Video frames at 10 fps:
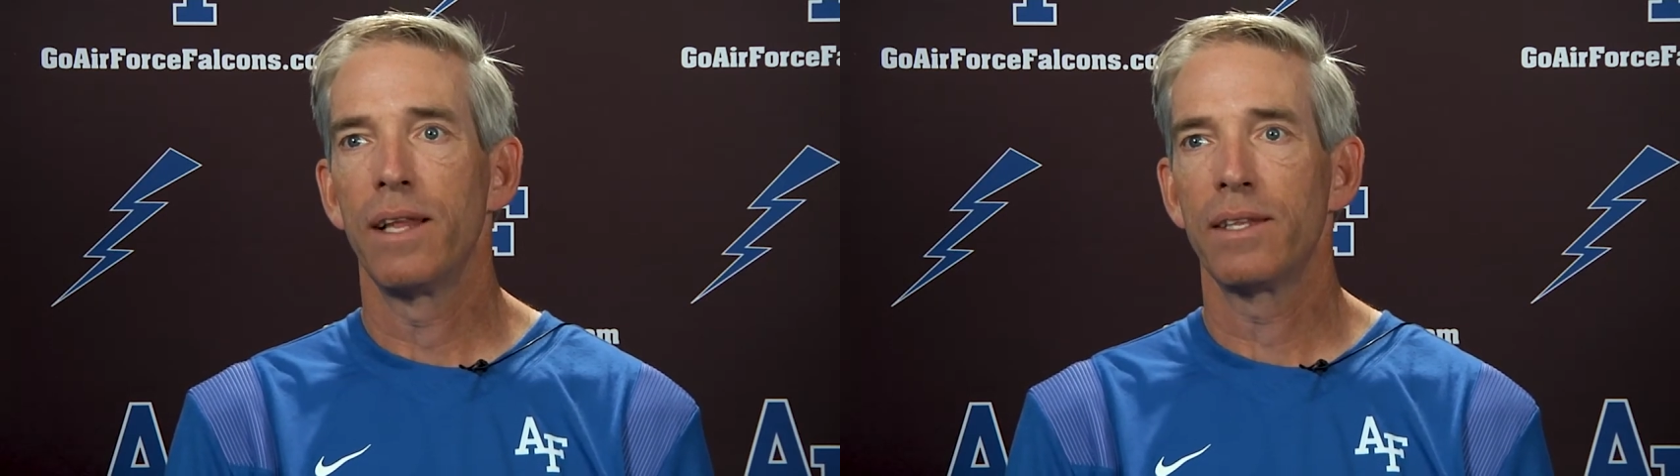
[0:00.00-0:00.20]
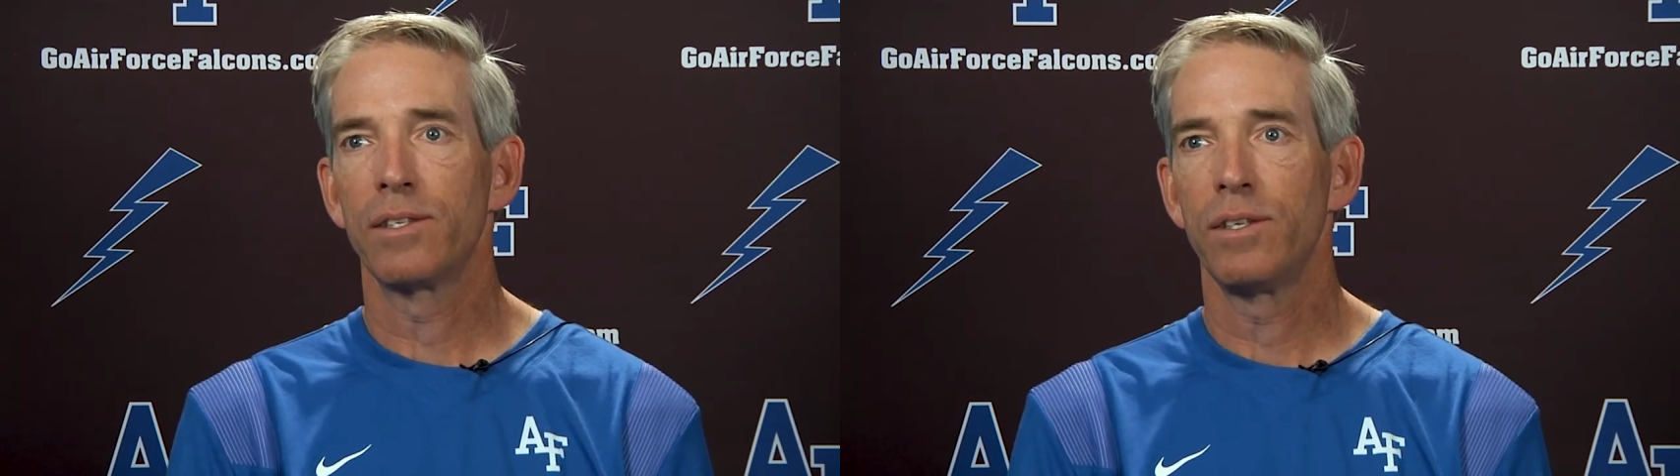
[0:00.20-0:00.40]

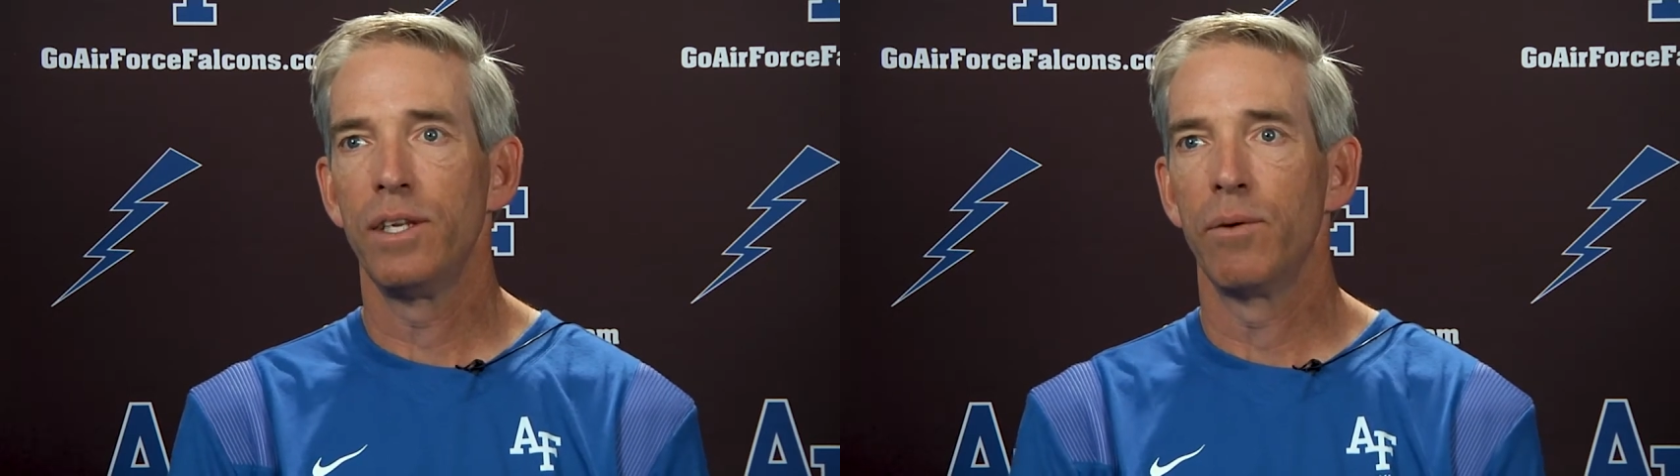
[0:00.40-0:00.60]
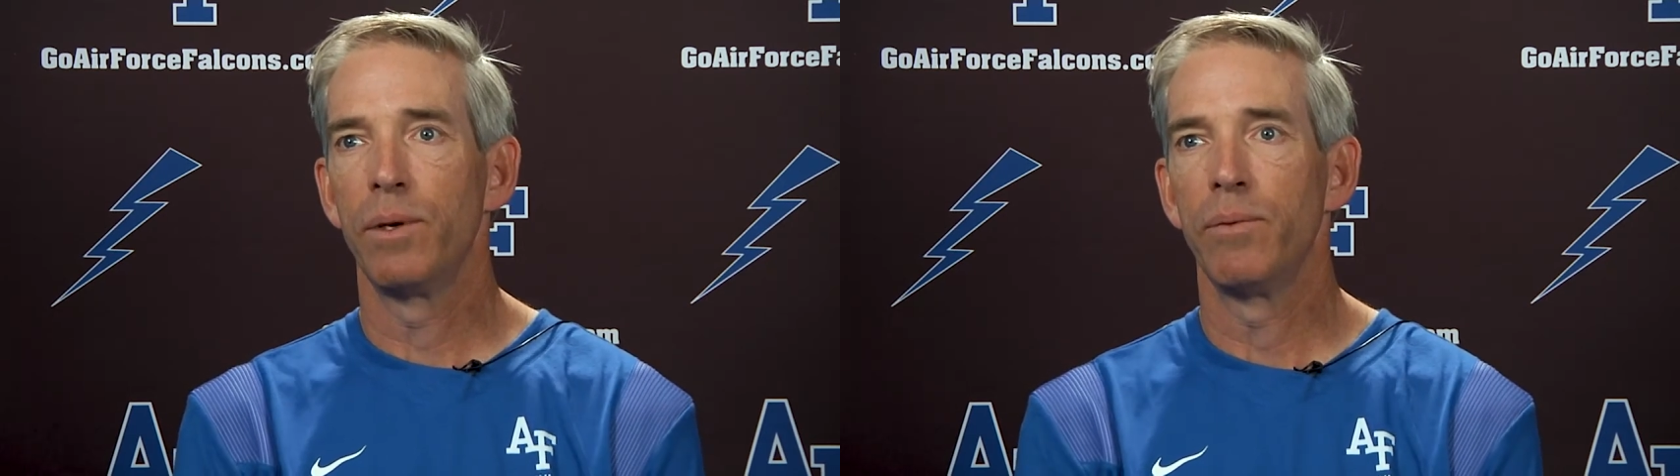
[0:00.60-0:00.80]
that's you
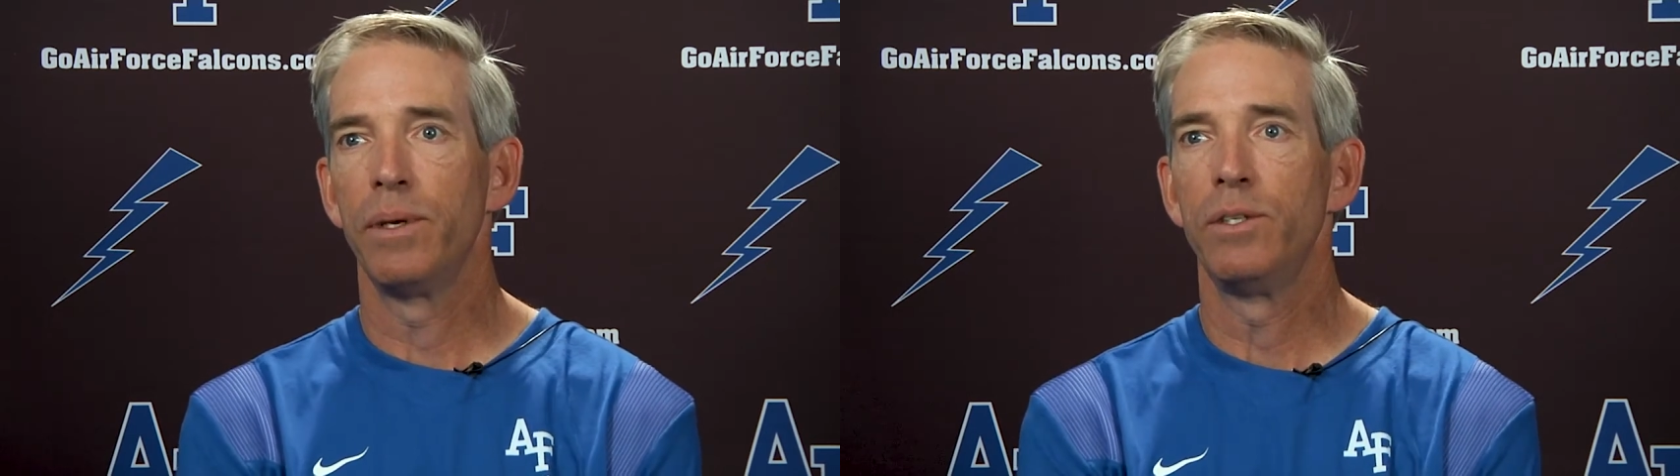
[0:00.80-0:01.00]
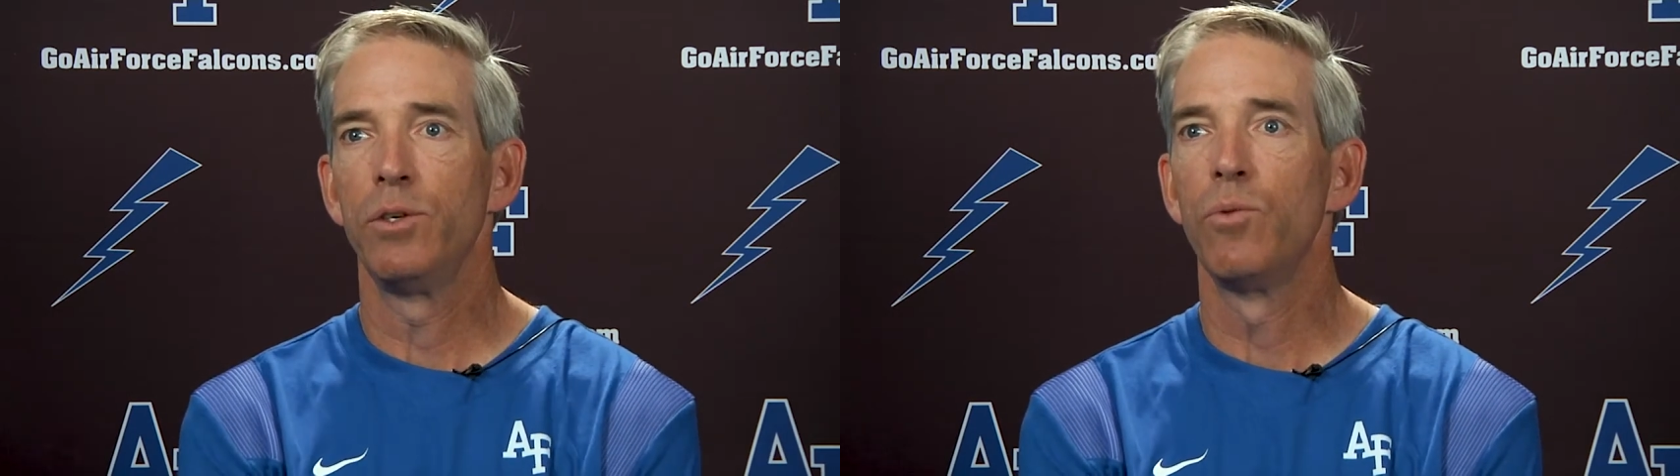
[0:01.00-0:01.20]
know we,
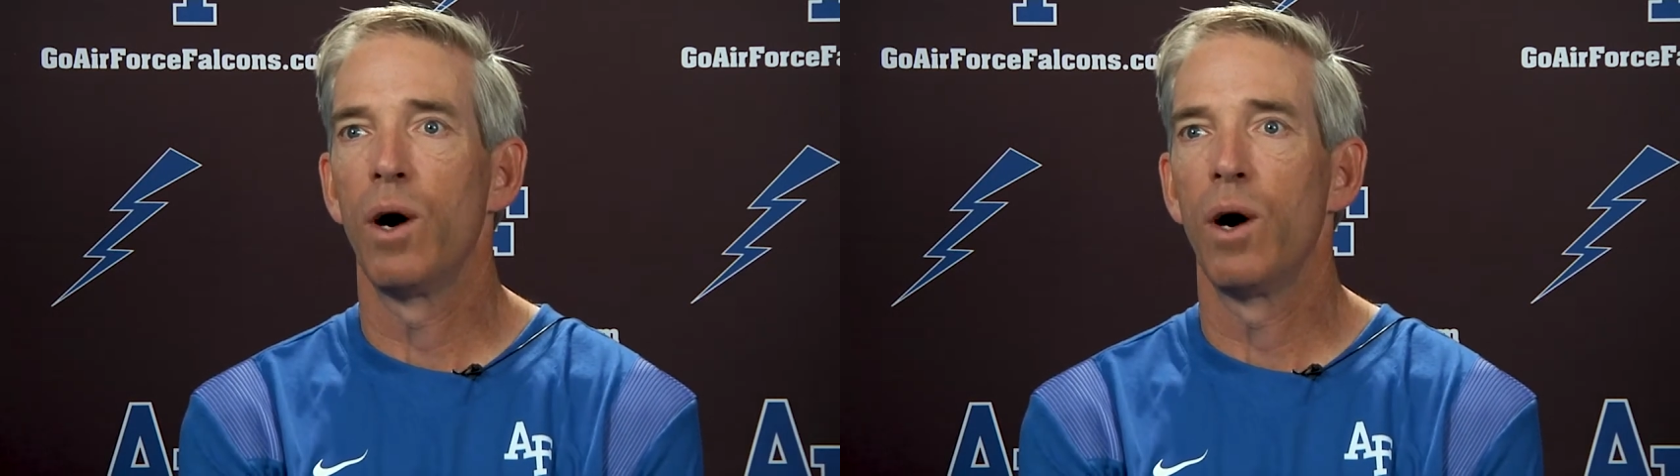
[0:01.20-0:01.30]
we do